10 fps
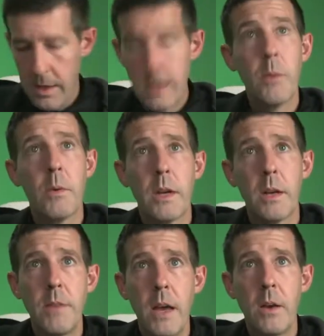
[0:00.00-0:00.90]
we're going to come
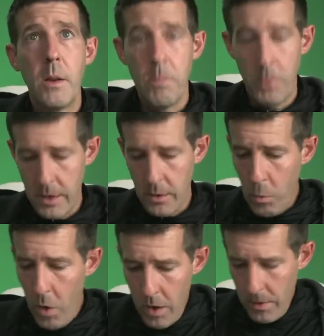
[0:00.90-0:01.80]
down and put in a
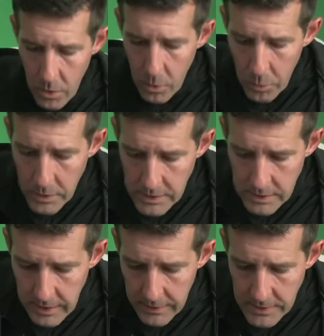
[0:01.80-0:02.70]
wall. We just line
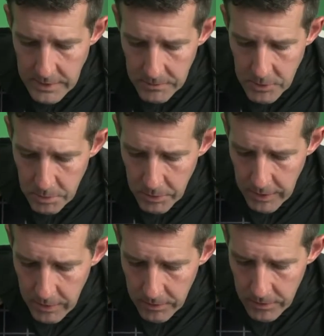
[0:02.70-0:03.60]
this up super
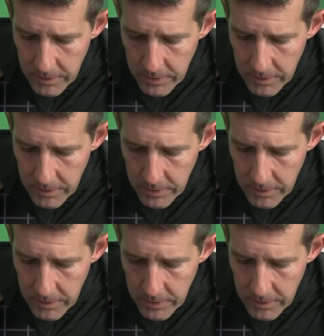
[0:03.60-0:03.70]
carefully.